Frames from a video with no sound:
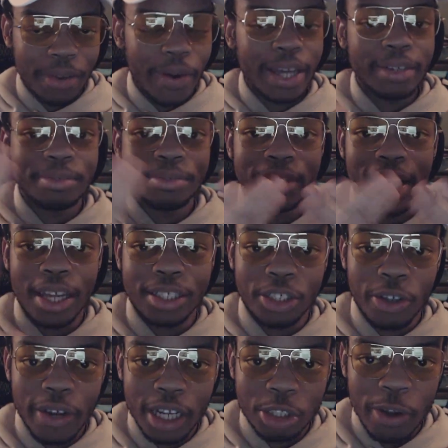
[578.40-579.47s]
Anyway,
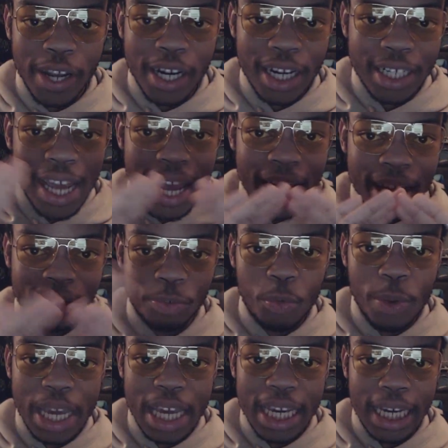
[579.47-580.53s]
enjoy your trading day
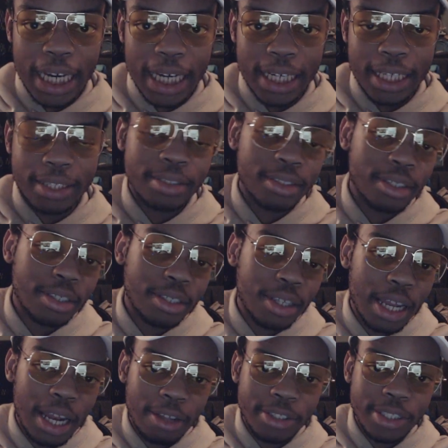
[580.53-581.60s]
and week,
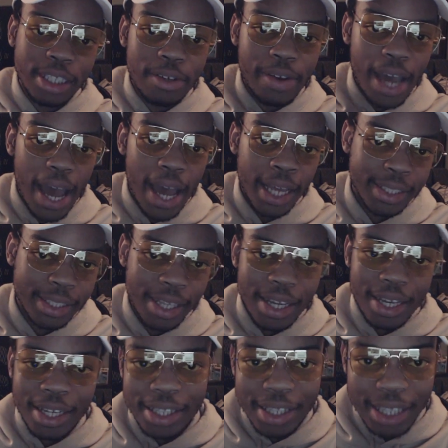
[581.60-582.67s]
and I'll see you
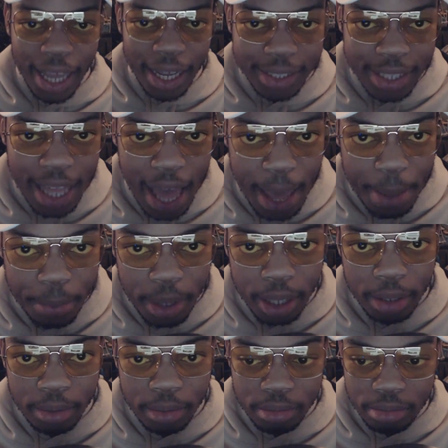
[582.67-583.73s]
guys next time.